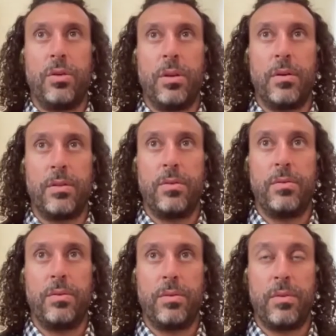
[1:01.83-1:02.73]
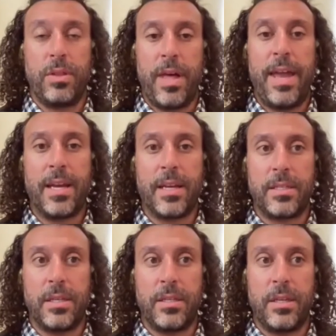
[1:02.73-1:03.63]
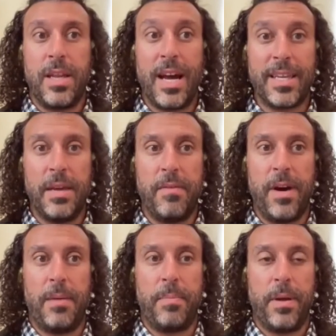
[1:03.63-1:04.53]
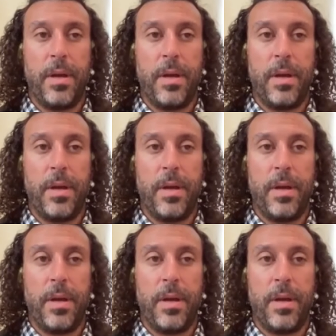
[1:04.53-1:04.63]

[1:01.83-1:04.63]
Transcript: you know, through through athletics to, to not give up,